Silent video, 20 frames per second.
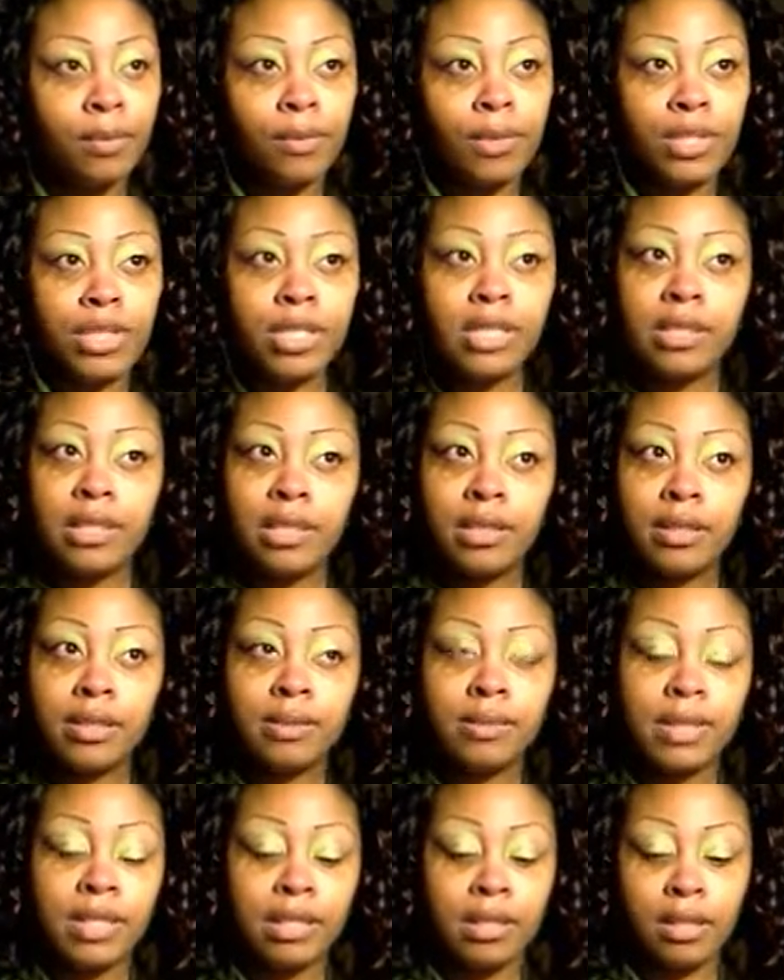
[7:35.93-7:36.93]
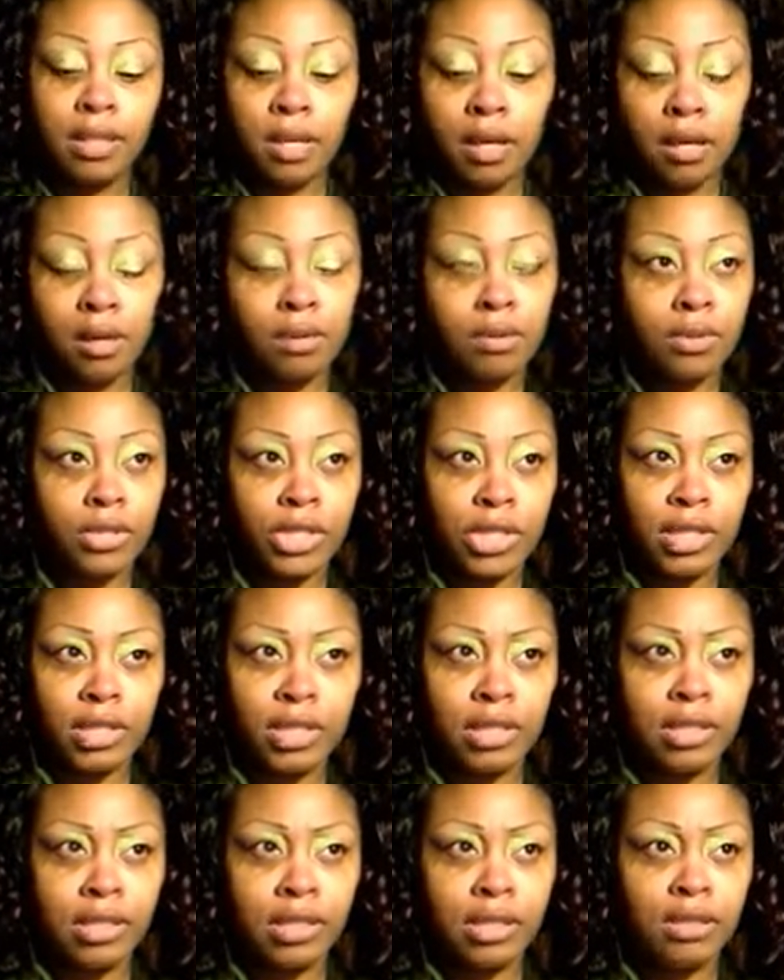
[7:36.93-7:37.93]
Well, she tells me, no, she
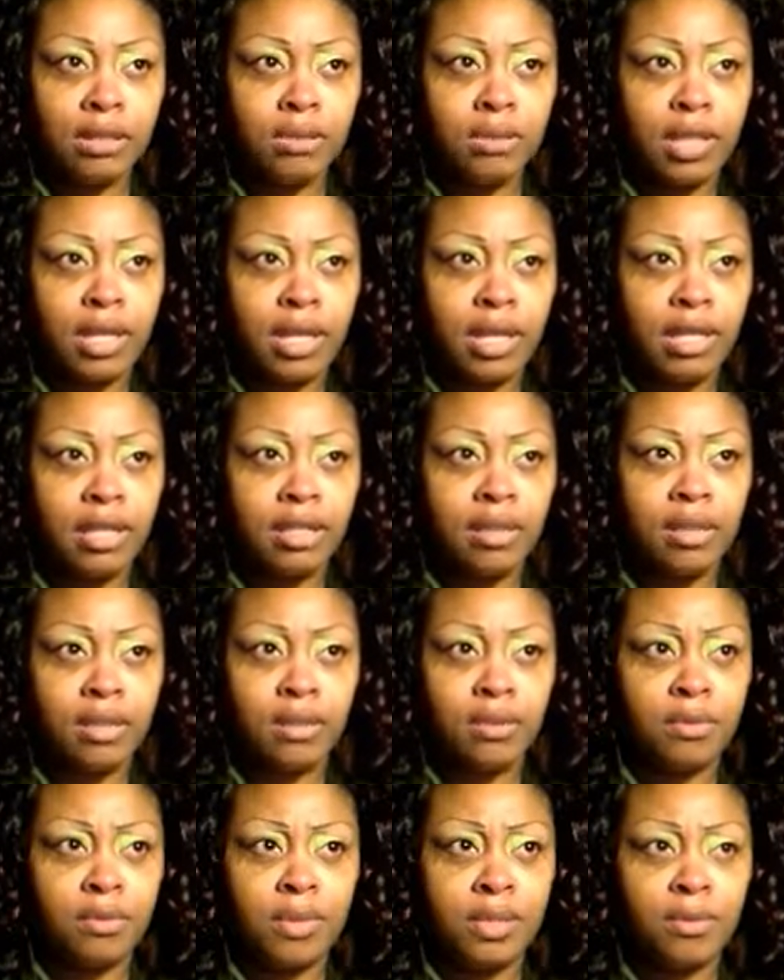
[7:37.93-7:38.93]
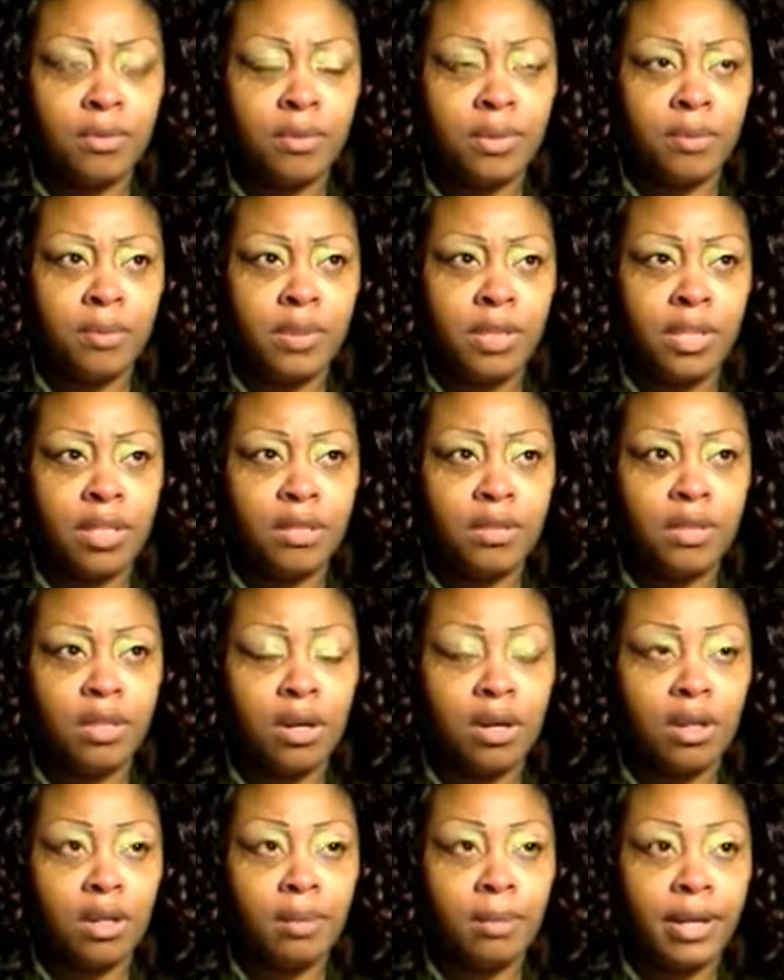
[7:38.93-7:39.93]
didn't do that. What are you
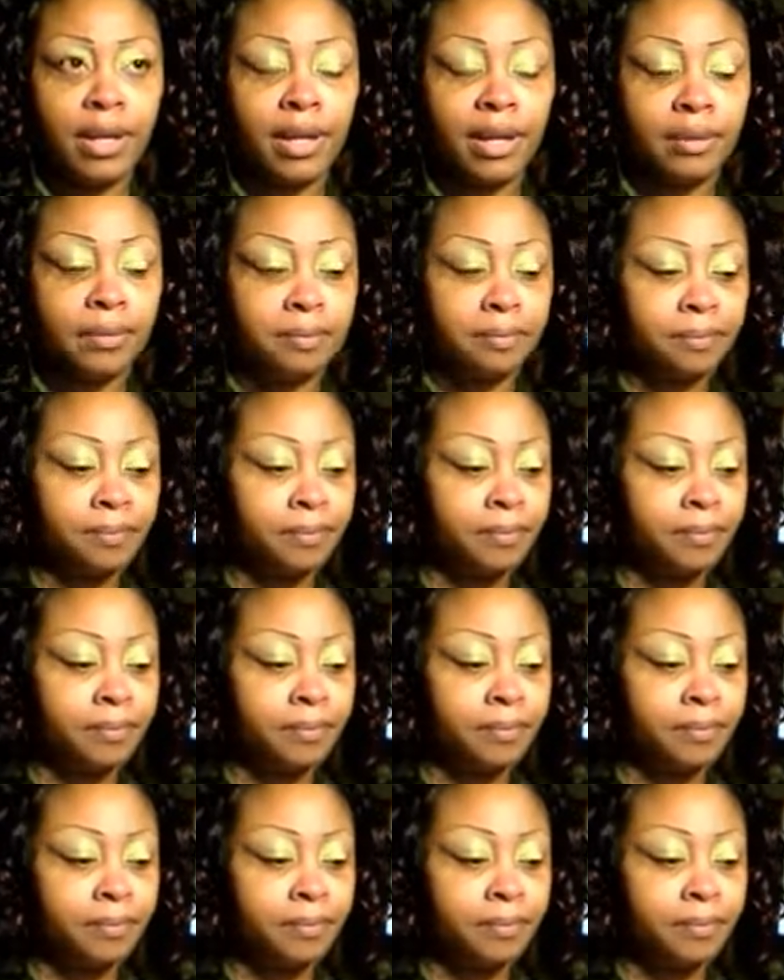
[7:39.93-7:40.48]
talking about?